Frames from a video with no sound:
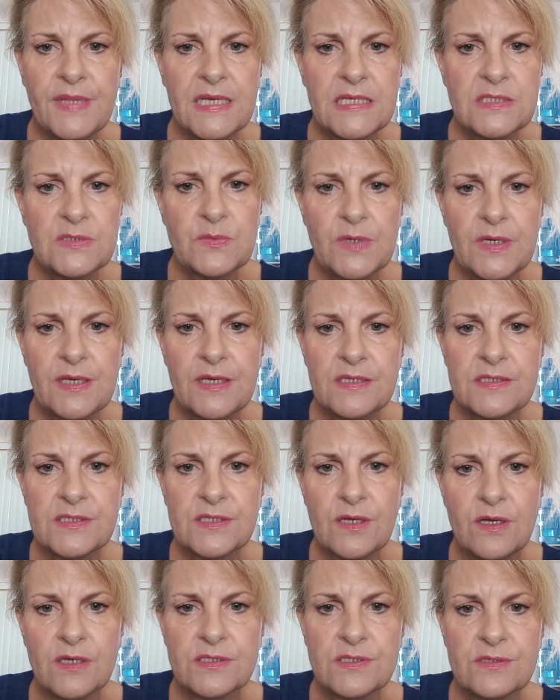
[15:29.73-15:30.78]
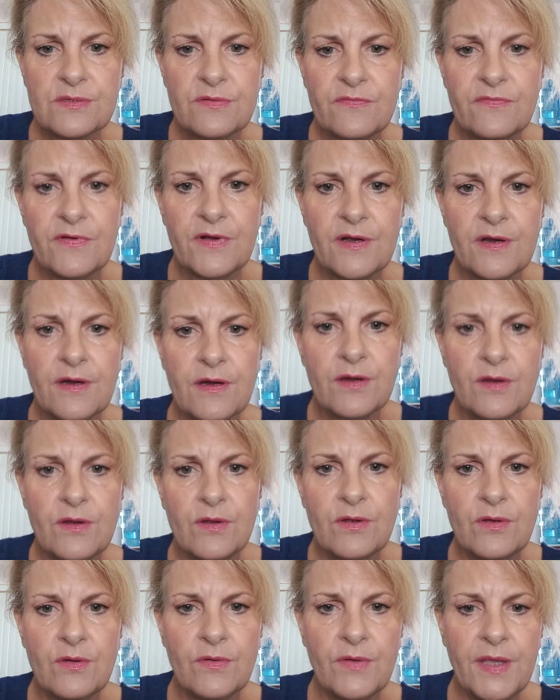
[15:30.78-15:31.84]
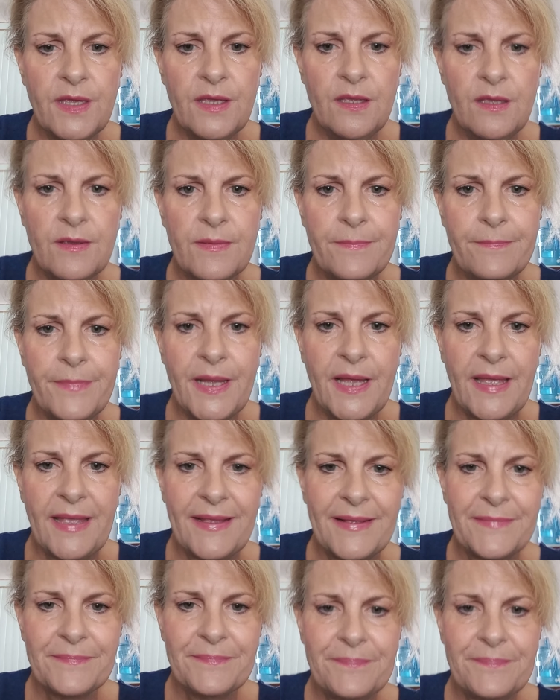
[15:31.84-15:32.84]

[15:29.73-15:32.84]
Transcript: that's what I saw so far. Okay, bye.